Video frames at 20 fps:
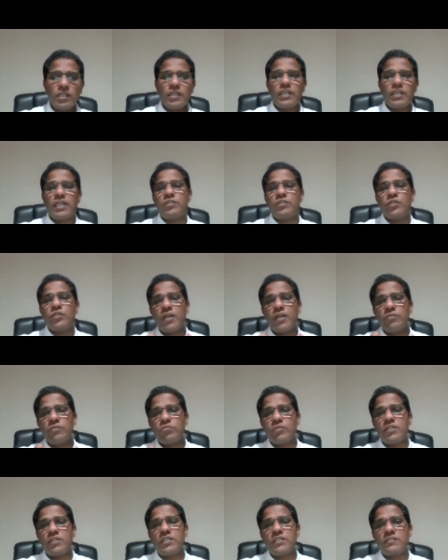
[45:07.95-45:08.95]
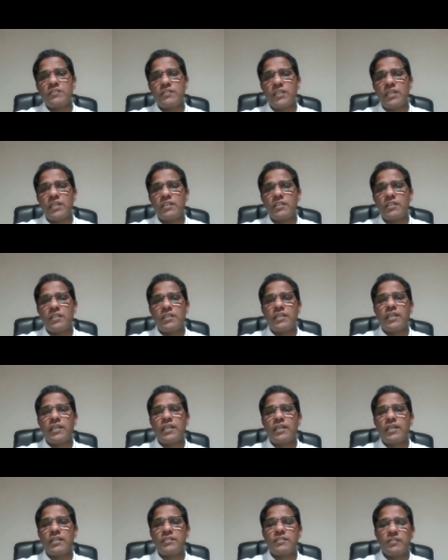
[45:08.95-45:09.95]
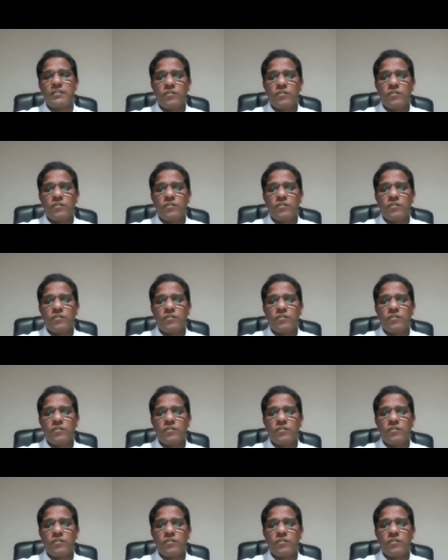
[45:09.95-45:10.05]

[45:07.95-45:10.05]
and you have to understand and